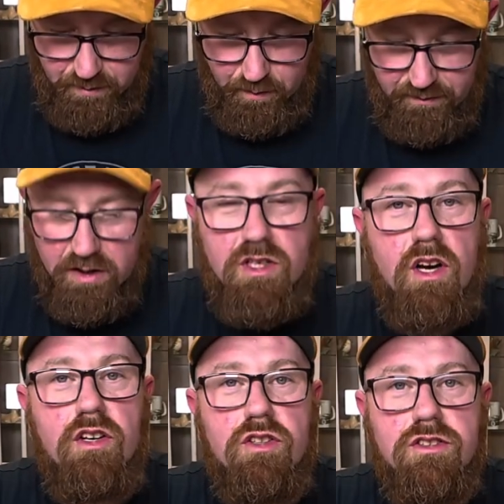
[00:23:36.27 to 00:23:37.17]
with the
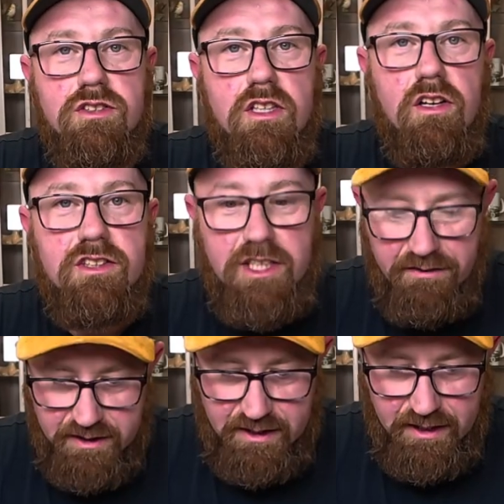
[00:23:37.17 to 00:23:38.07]
shotgun's
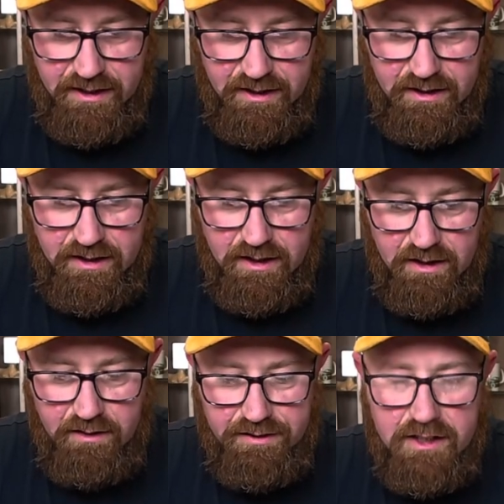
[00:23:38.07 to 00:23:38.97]
longevity,
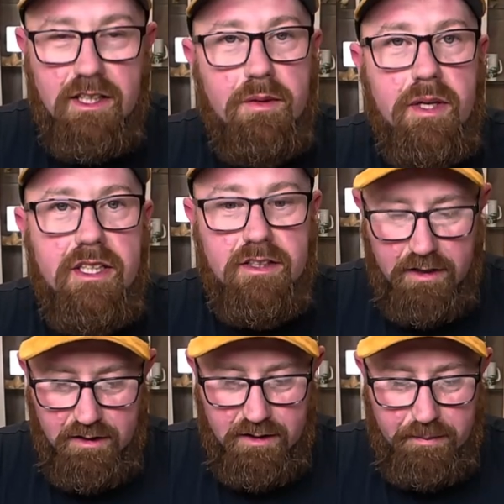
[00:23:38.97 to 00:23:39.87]
and obviously when you
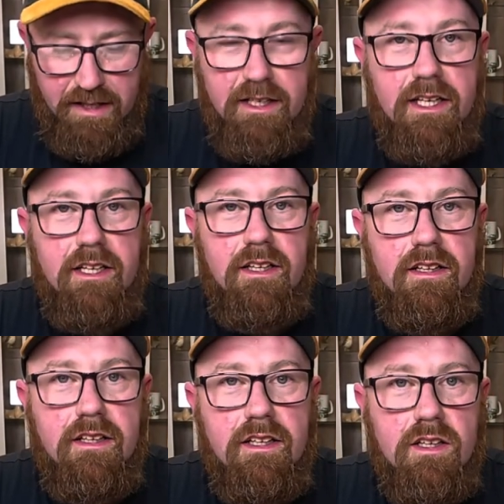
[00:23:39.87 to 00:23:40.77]
start spending
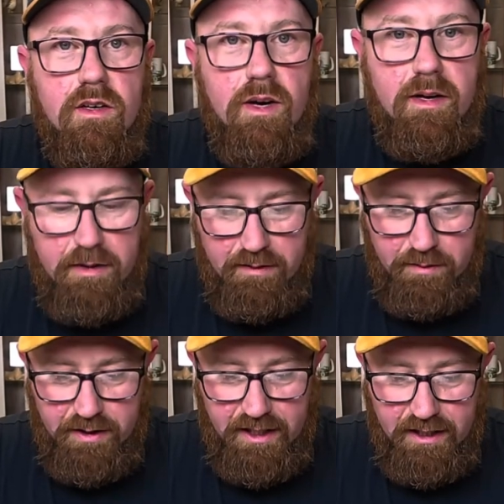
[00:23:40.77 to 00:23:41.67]
quite a bit of
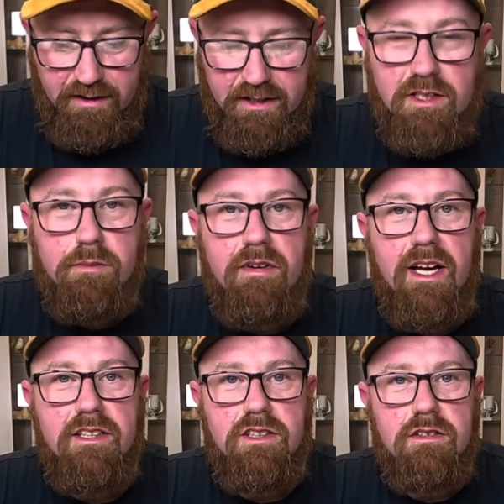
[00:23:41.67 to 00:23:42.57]
money and it's your
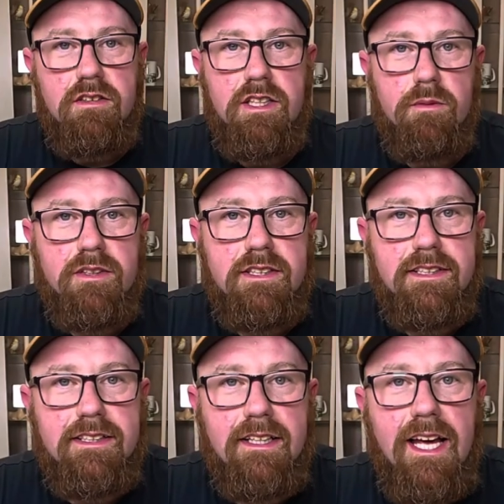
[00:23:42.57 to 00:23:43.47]
pride and joy and you want
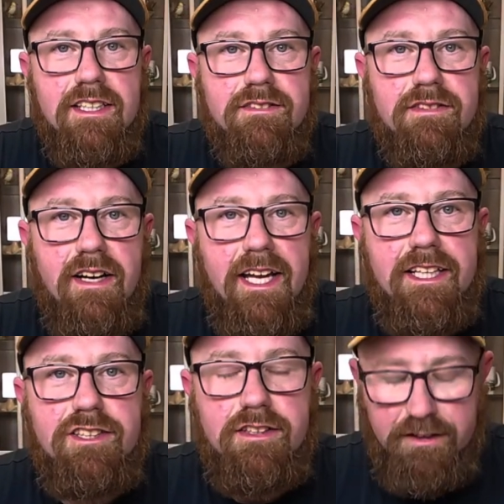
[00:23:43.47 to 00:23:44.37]
it to last for
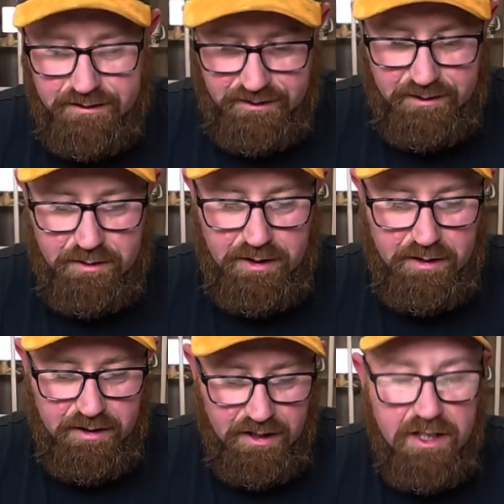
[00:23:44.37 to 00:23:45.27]
ages and you want
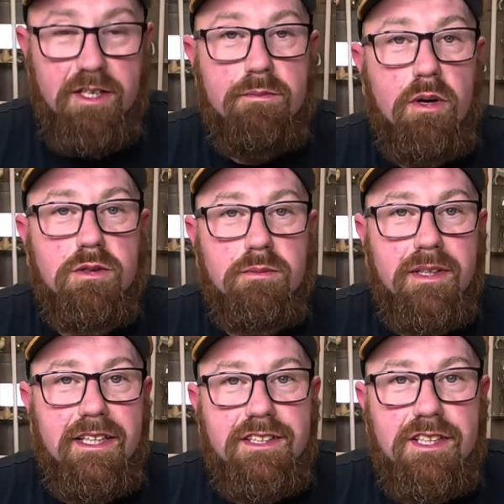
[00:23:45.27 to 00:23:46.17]

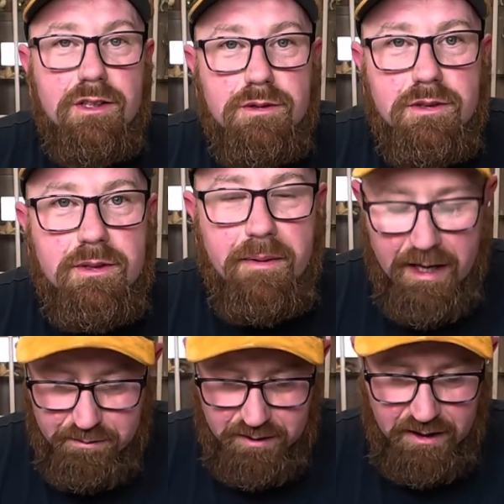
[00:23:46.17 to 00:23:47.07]
possibly your children to be
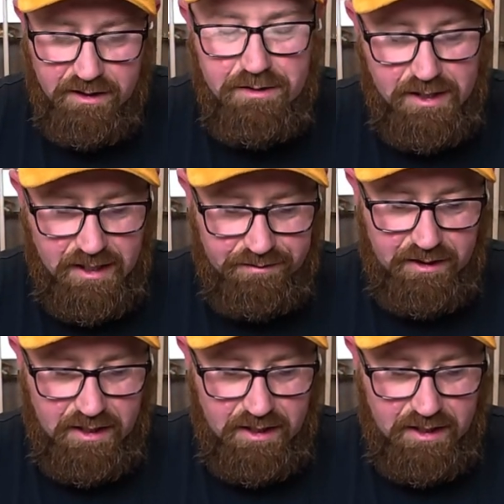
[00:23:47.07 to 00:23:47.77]
able to use it after